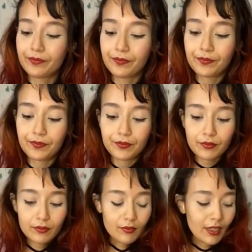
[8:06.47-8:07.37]

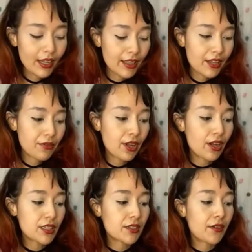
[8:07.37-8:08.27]
Mm-hmm. And then we
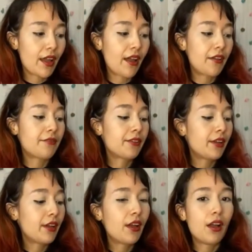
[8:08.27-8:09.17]
also have
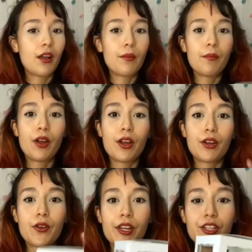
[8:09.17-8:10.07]
our
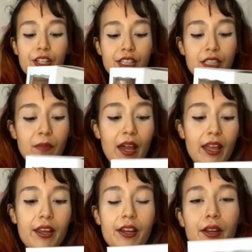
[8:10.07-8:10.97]
Grinch
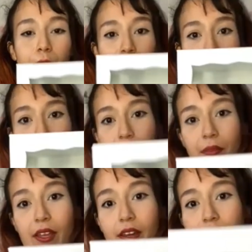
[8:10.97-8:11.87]
inspired peppermint.